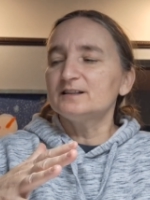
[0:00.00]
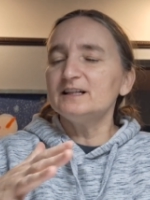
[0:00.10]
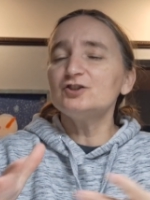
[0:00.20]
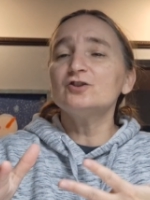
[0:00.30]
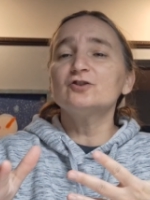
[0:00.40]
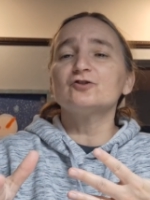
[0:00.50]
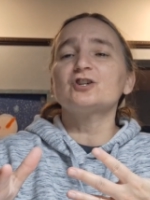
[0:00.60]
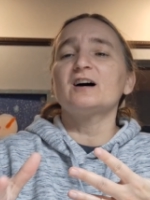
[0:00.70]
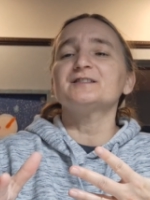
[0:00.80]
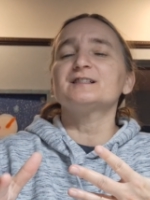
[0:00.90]
teaching your
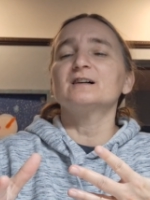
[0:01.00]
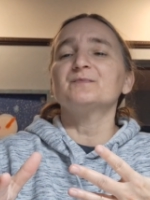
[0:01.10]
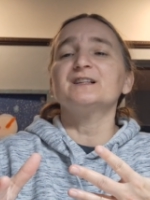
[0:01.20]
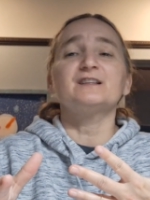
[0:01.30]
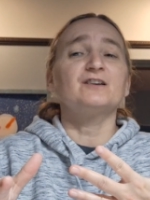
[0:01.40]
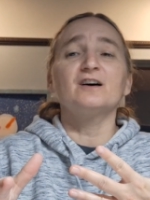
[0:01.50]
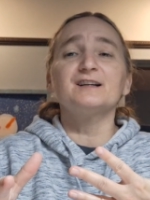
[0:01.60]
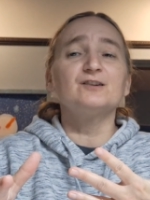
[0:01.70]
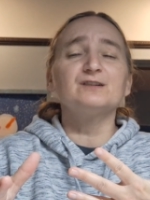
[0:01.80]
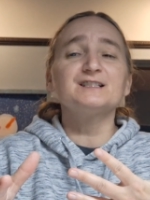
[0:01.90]
child something they're not
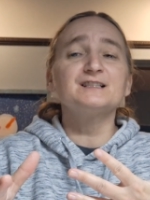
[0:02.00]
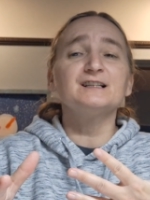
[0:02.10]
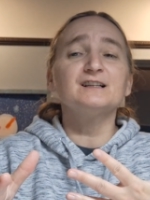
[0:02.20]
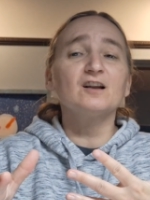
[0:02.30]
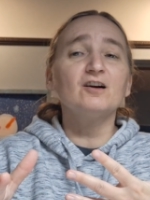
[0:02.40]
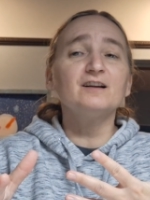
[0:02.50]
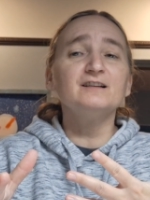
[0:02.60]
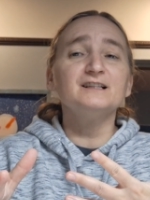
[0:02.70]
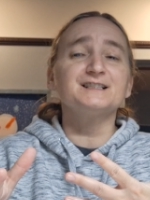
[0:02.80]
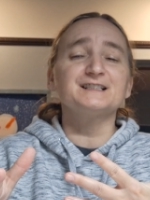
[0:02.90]
interested in
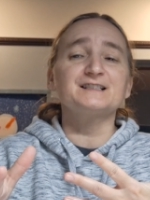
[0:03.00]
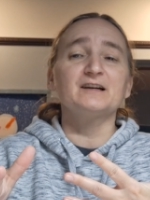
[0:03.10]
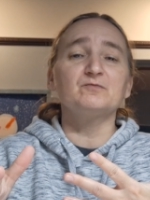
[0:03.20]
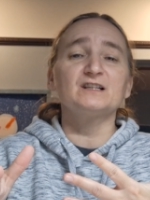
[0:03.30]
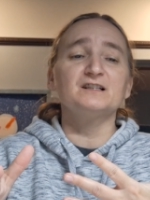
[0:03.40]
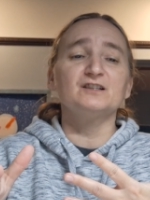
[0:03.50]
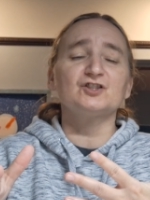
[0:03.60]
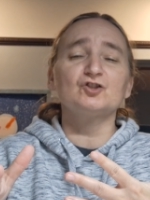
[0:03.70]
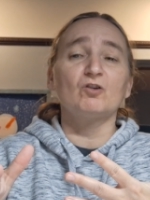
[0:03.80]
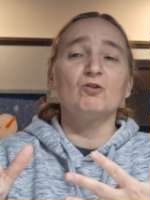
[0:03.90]
learning is the same thing
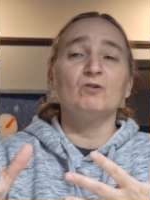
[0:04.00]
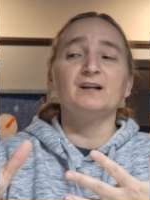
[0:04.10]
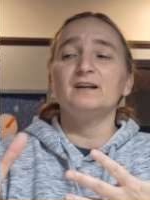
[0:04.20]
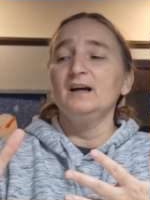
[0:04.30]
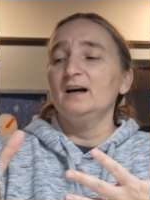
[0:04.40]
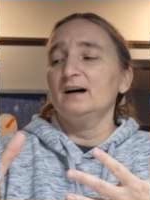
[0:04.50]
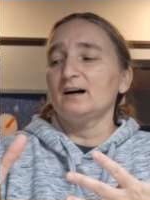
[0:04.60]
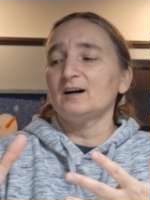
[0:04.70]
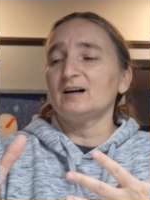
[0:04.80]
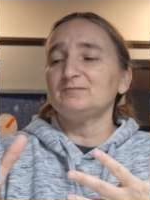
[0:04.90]
as throwing
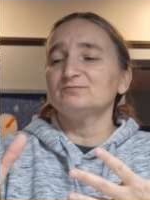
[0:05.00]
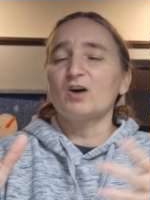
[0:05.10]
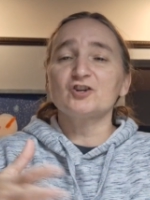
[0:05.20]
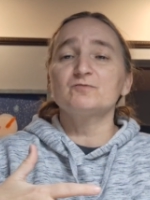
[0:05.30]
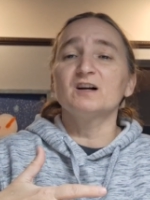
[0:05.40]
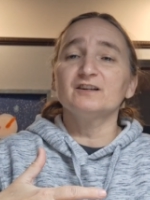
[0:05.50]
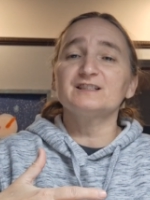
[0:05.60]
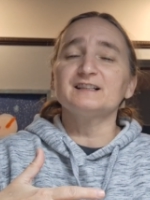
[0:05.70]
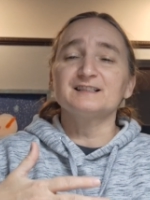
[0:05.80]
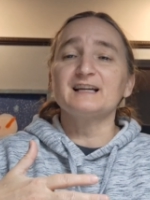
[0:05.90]
uh,
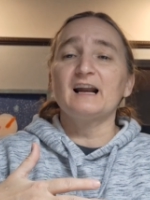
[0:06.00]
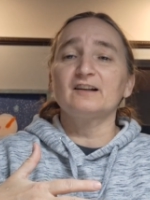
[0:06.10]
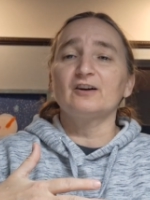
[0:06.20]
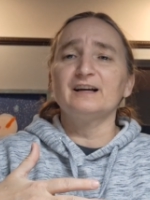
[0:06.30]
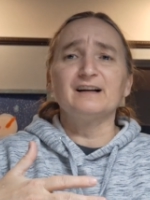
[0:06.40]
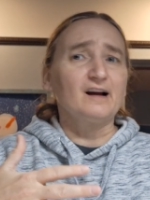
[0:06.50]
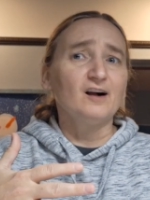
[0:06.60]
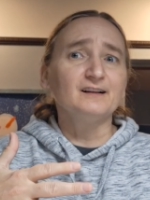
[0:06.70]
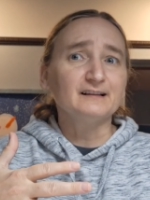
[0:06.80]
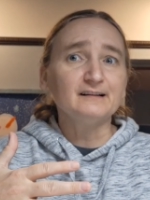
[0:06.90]
marshmallows at the side of their head and
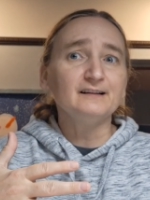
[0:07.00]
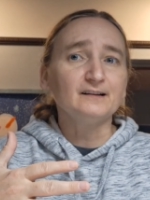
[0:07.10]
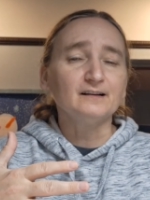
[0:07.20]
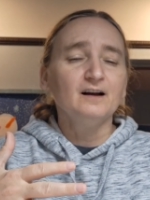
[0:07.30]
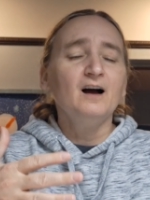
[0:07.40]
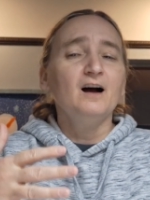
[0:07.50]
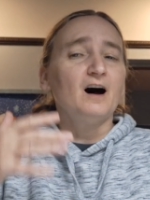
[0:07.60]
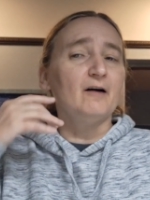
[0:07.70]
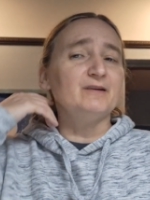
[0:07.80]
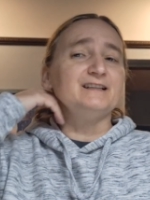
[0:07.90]
calling it eating.
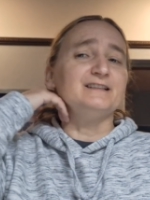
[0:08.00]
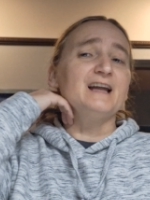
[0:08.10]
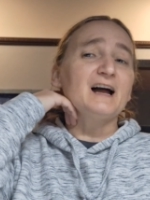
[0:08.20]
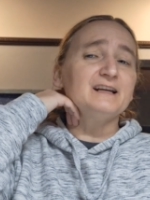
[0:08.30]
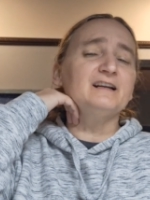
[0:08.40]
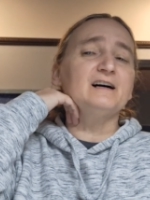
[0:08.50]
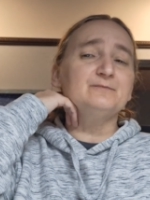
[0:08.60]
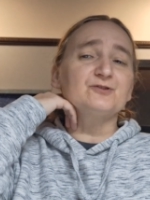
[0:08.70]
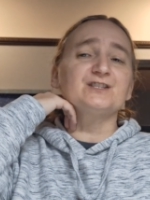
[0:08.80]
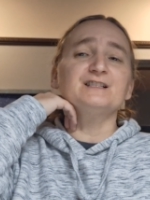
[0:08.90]
I mean,
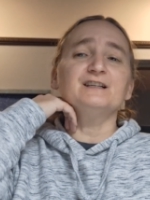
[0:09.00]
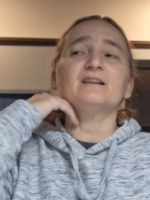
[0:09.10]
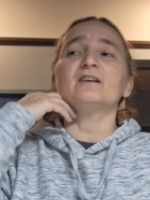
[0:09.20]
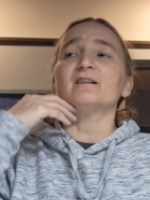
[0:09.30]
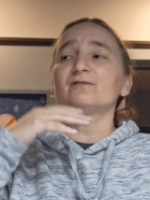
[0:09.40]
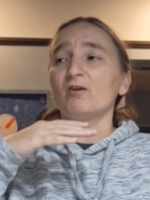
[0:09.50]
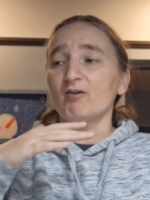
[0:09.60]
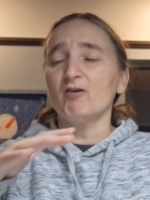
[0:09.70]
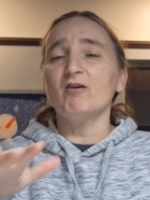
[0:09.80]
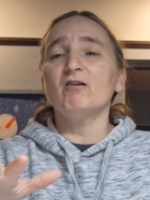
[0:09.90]
99% of
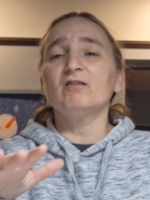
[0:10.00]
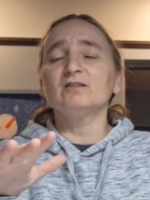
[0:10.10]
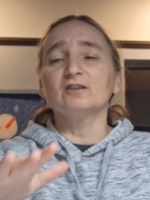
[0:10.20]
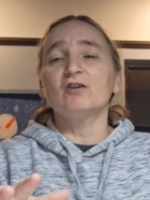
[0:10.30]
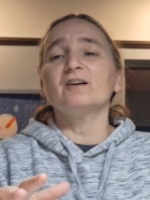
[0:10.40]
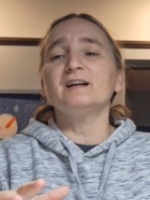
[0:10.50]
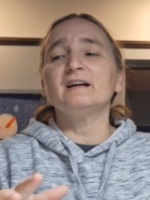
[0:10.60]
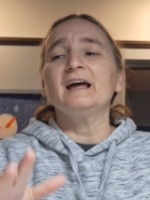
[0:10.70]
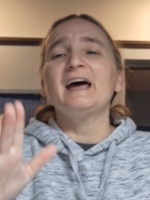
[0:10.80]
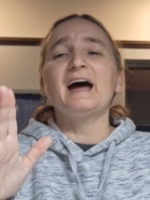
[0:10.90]
all
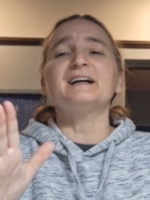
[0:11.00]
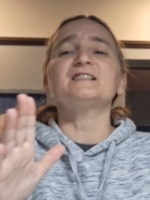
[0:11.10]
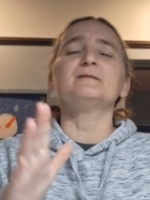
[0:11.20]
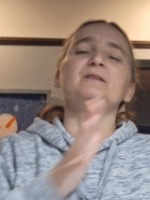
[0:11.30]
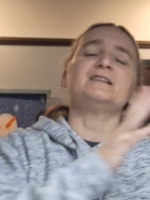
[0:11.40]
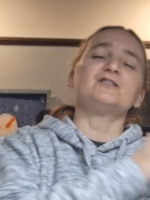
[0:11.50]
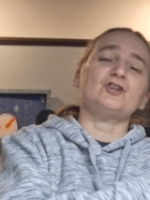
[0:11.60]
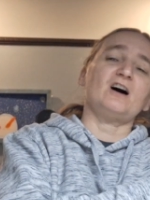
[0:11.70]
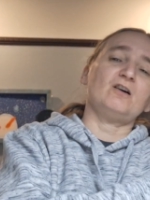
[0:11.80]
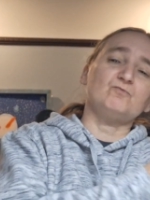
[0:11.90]
learning has to be the
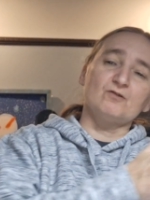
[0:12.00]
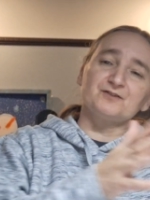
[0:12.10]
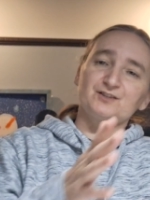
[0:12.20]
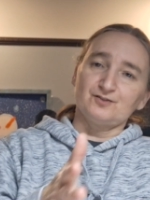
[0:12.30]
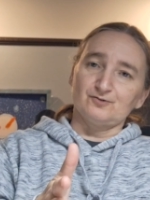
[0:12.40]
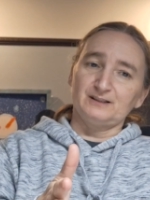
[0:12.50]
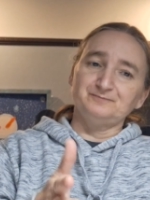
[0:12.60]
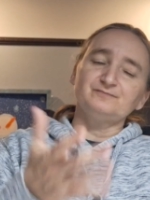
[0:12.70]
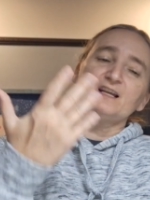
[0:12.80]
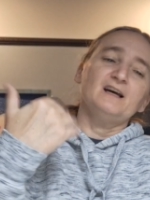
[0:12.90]
child wants to do it.